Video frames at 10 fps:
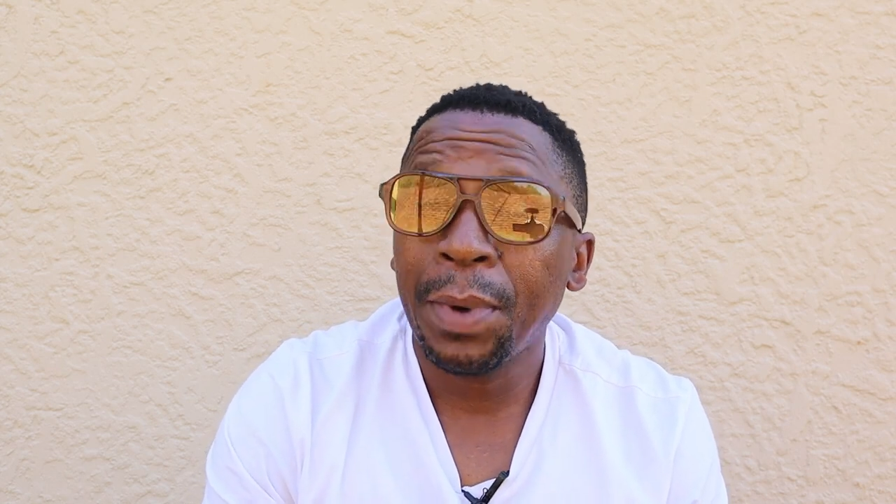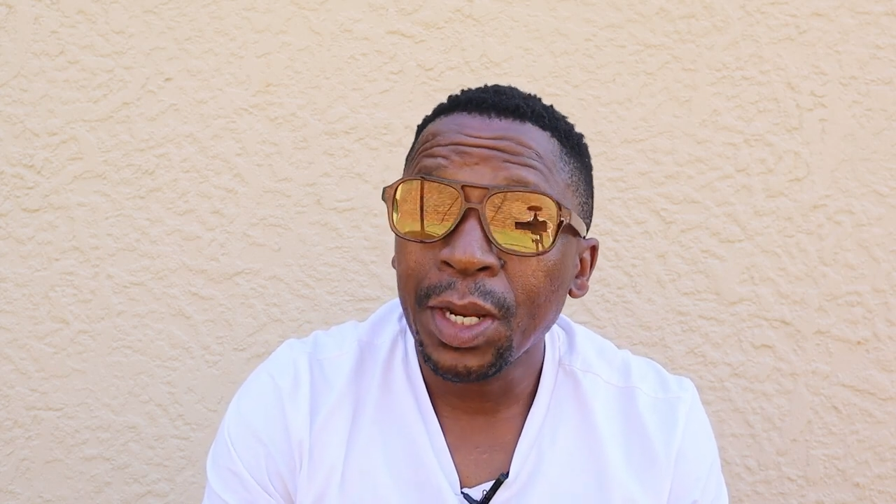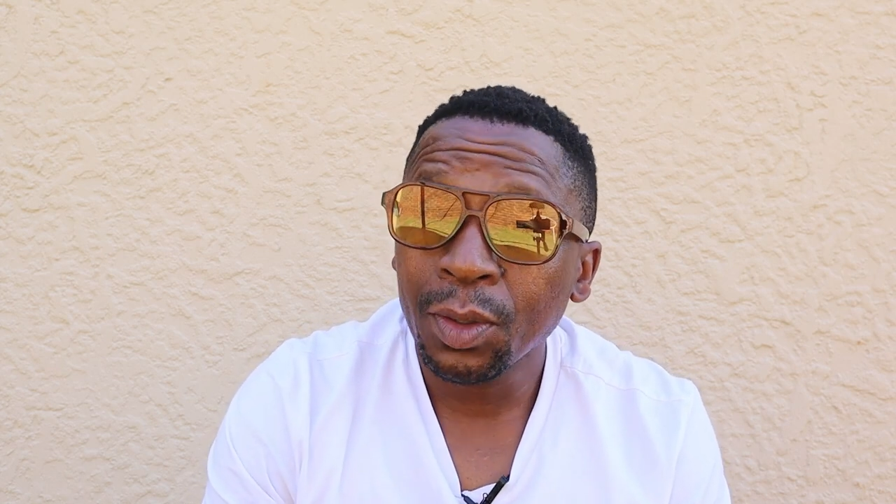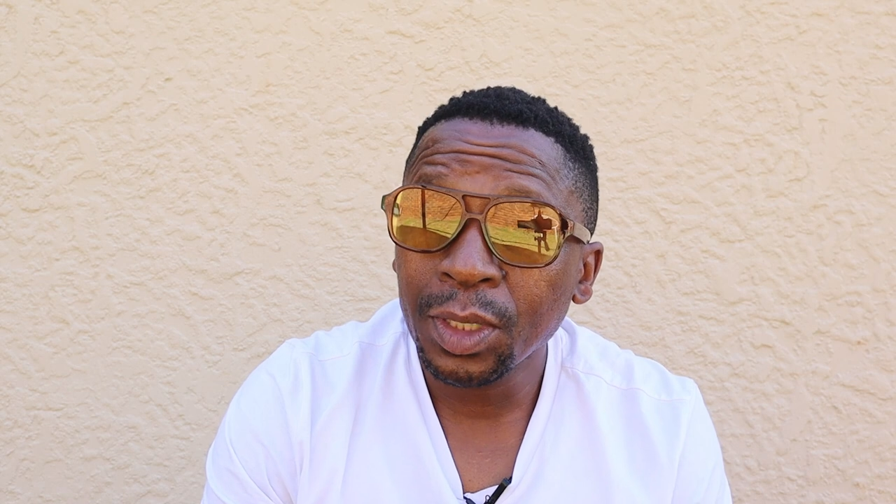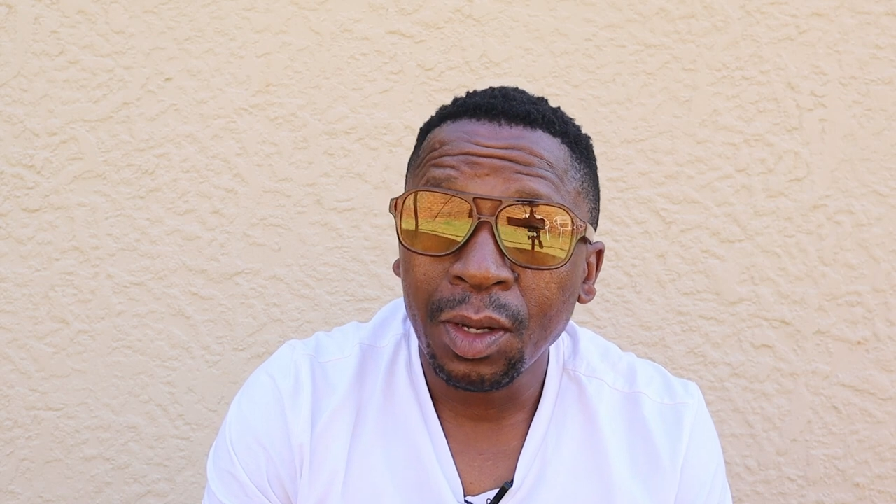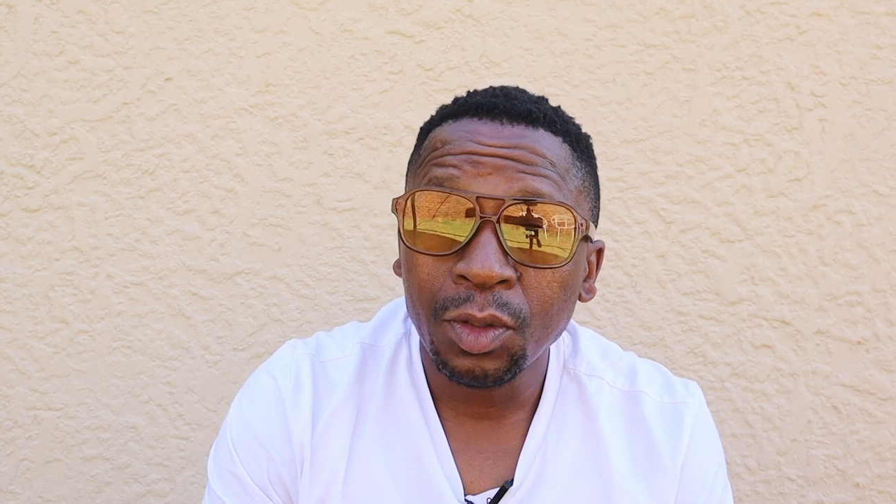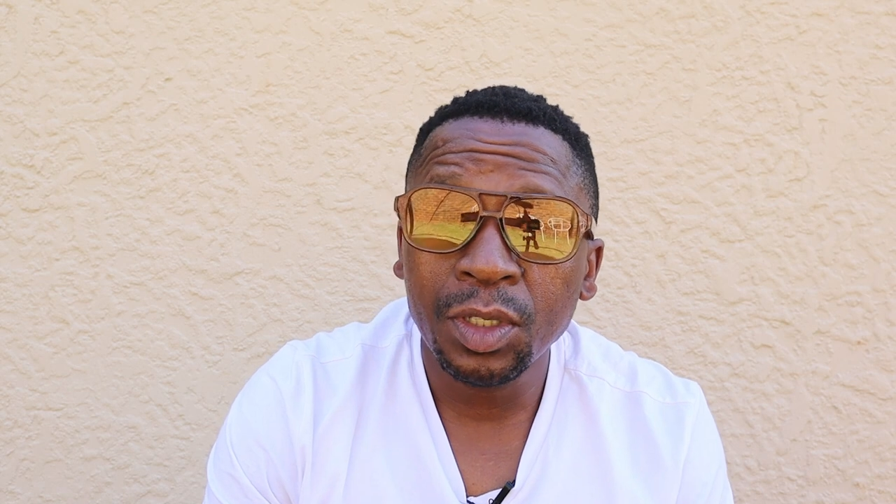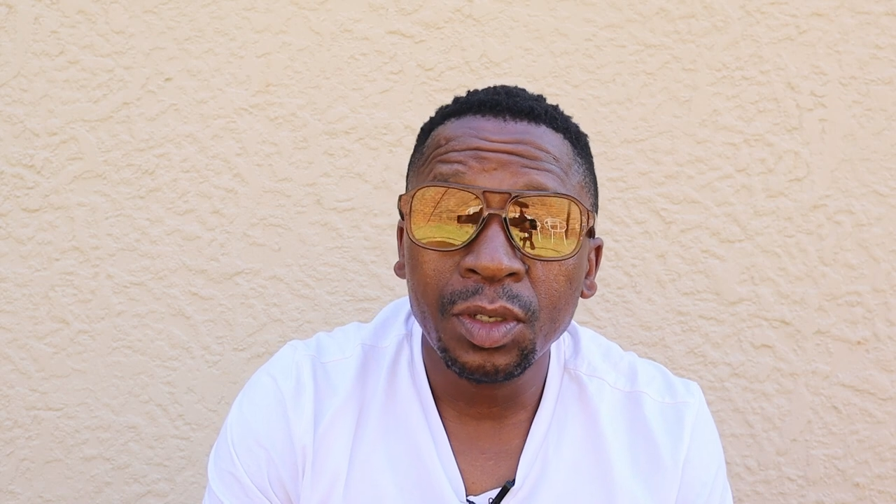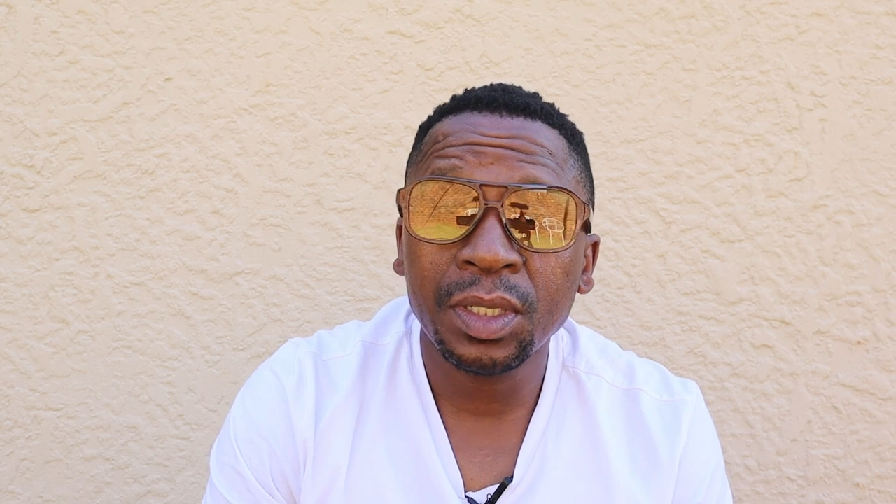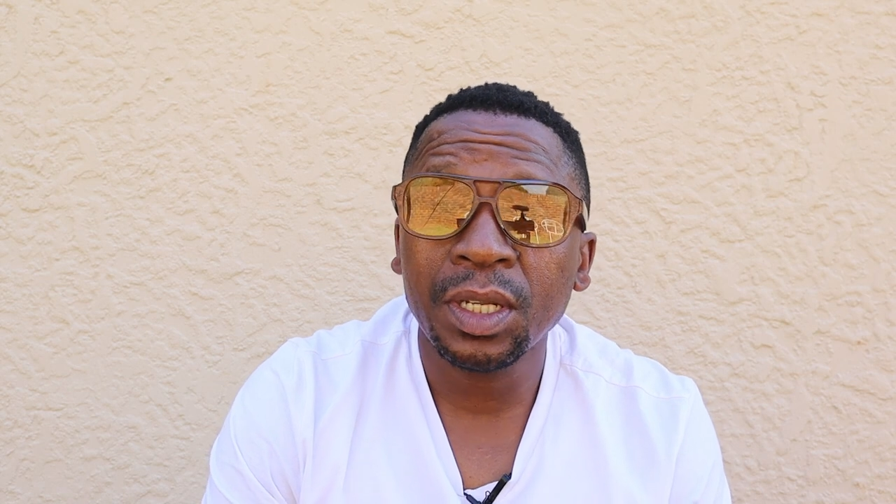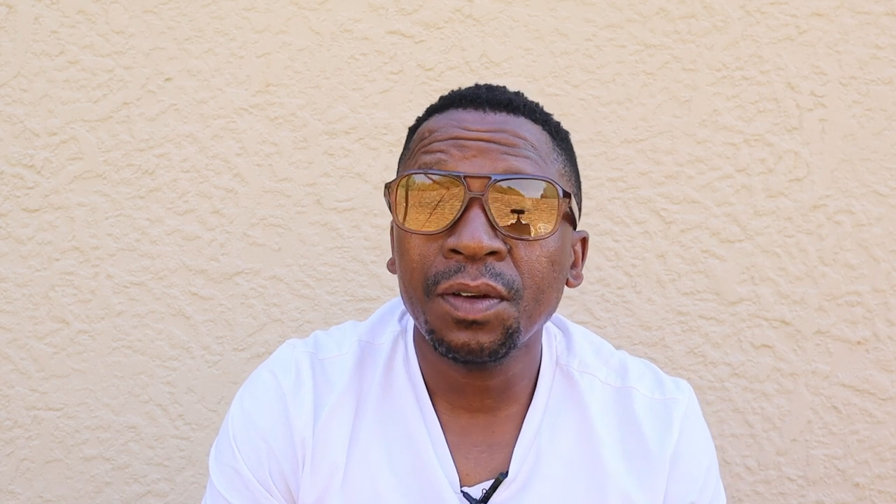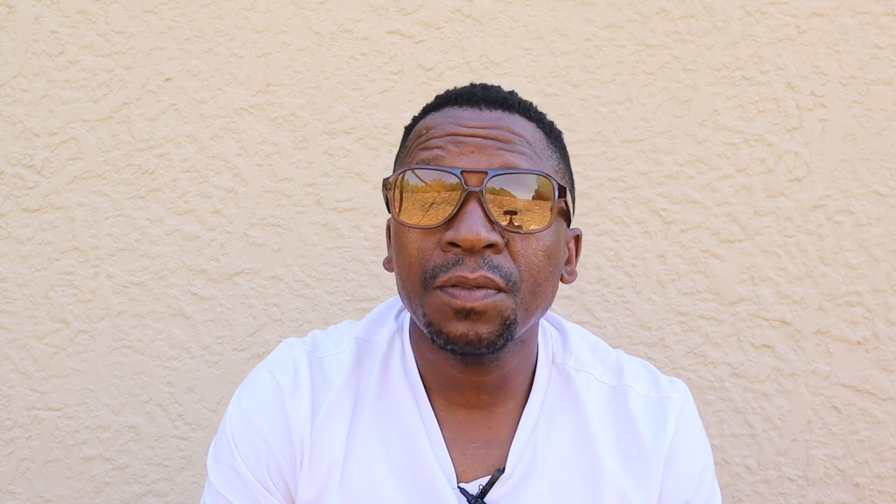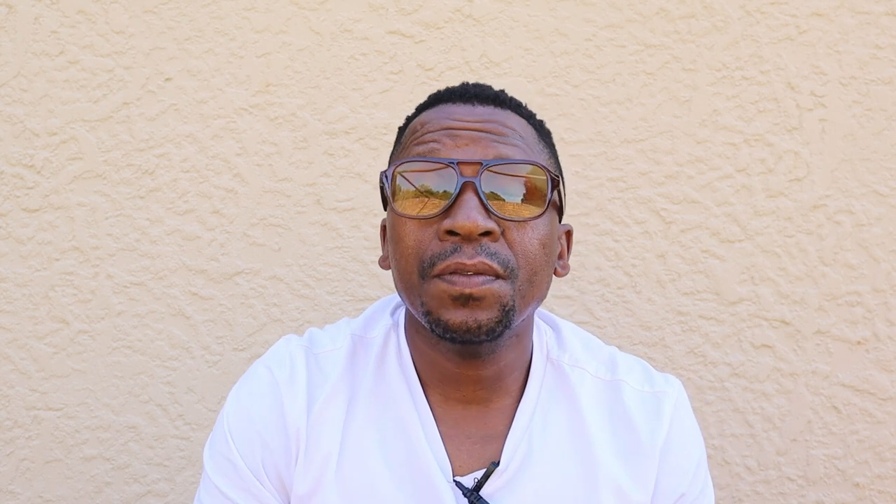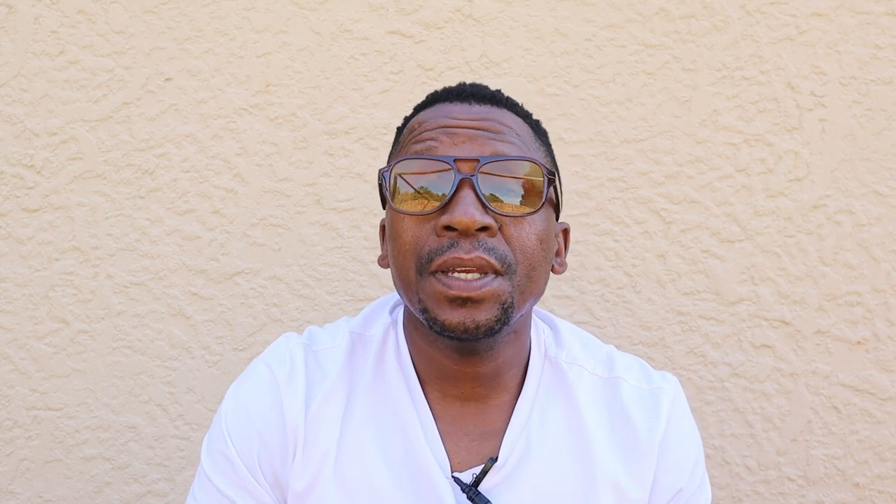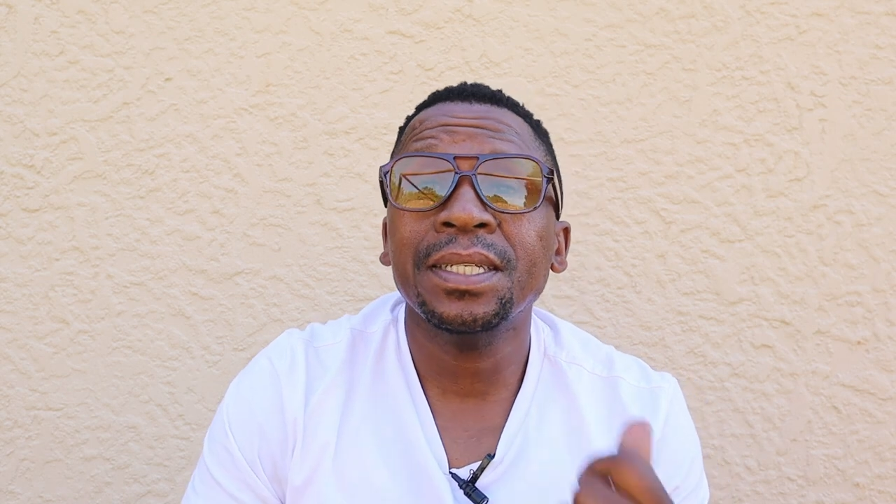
By not doubting yourself,